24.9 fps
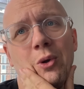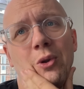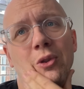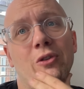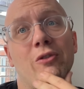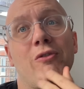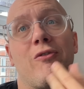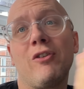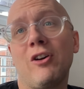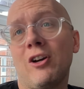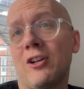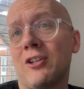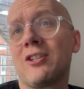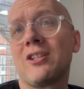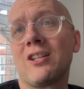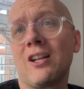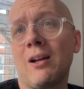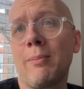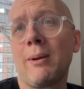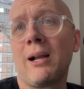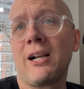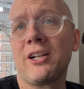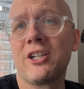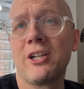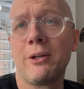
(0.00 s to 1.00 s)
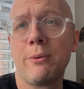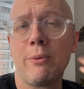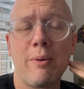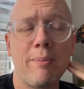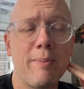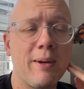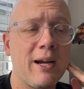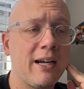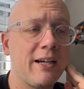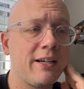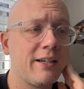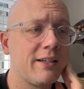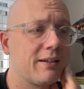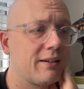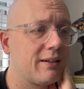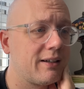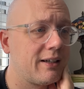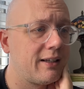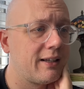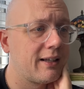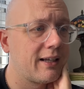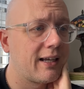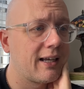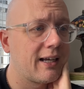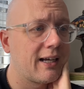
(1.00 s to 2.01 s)
first sub actually we made
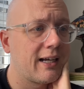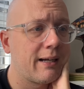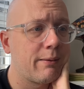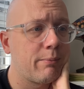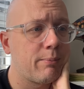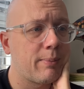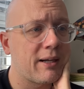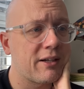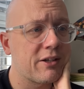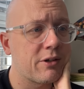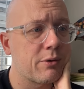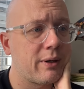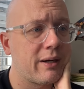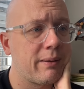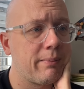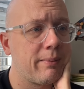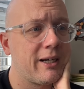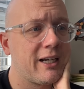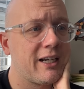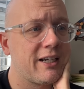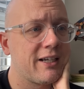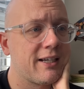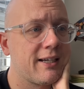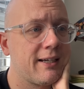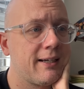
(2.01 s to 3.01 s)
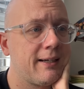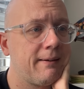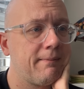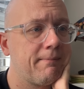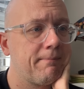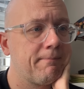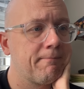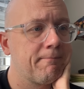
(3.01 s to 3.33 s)
in the game, about 20 minutes in.